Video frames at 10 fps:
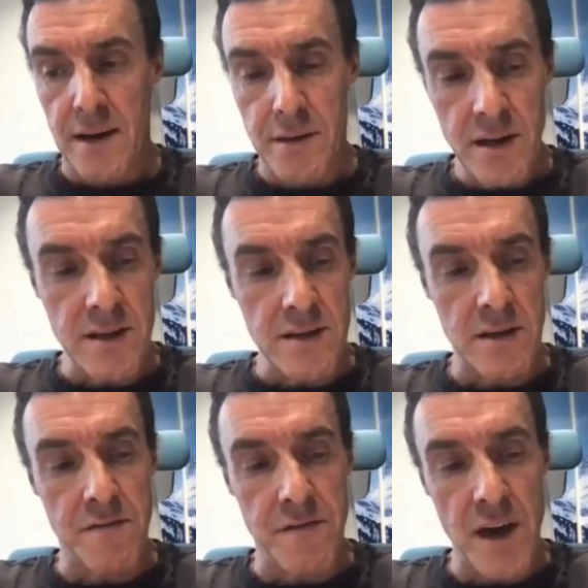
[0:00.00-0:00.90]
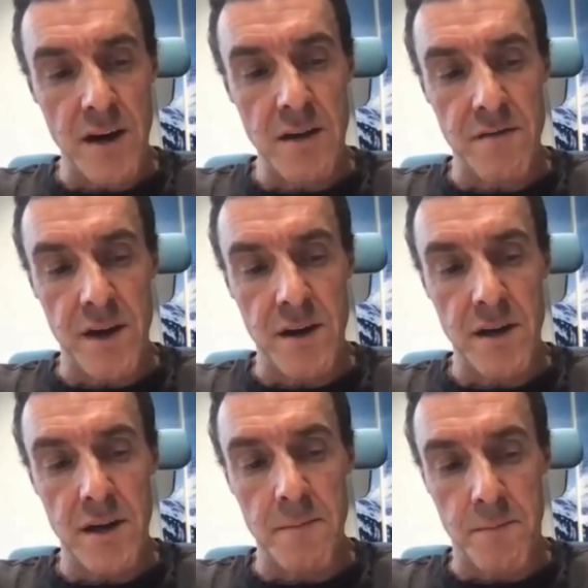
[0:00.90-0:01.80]
I think it's a very,
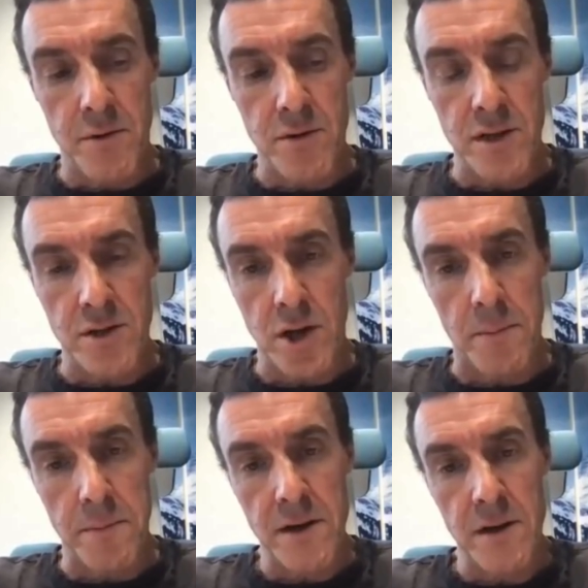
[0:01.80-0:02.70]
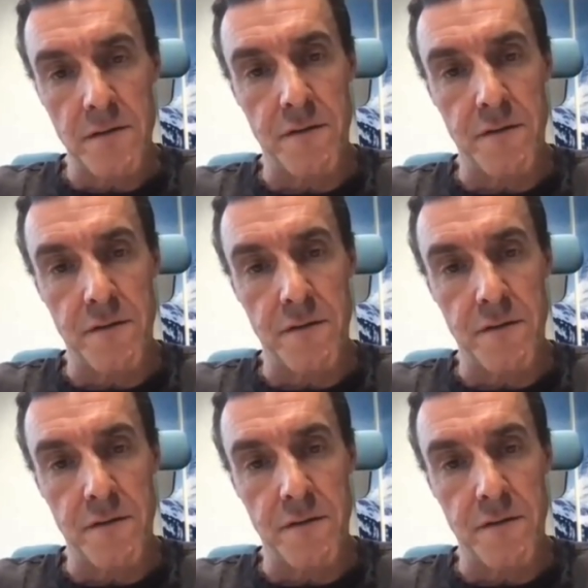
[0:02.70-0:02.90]
very important topic